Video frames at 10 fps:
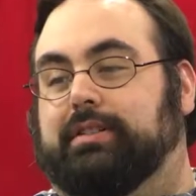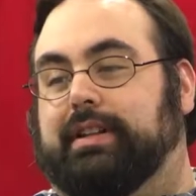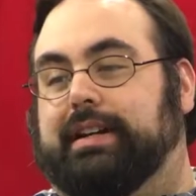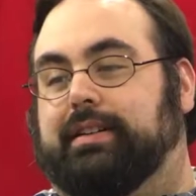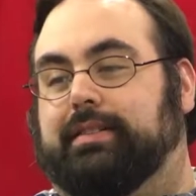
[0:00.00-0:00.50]

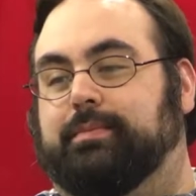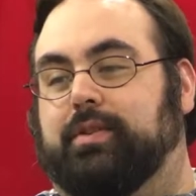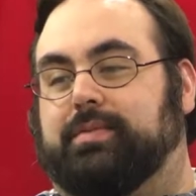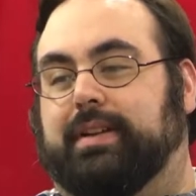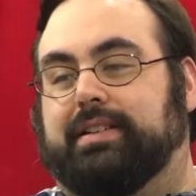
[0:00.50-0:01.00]
Well, like
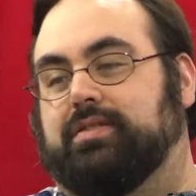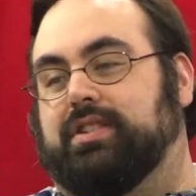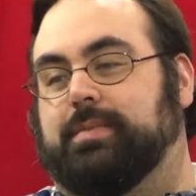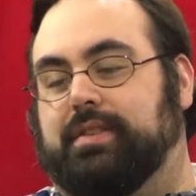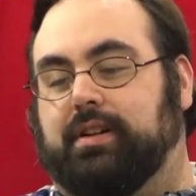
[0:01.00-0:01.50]
most
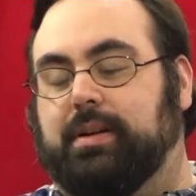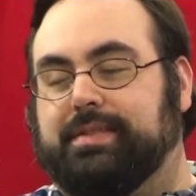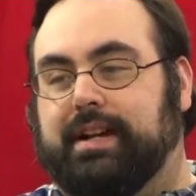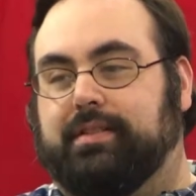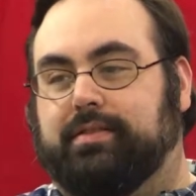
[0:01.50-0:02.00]
relationships, it all
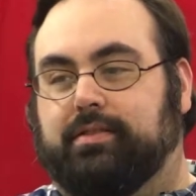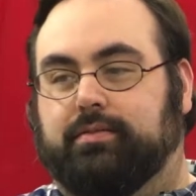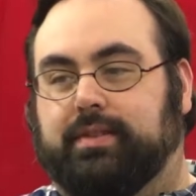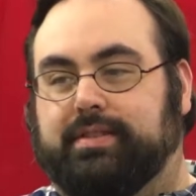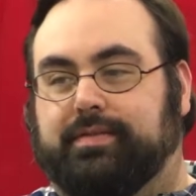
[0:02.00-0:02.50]
comes down
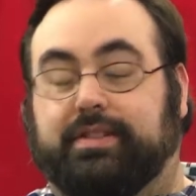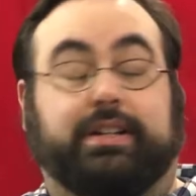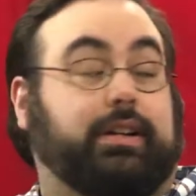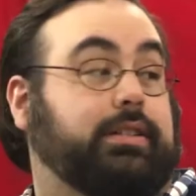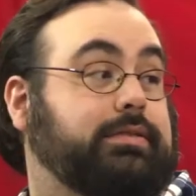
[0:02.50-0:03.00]
to what's for
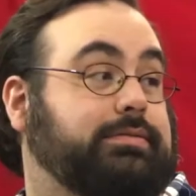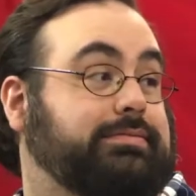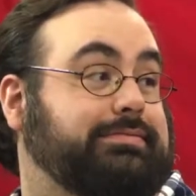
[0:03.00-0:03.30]
dinner.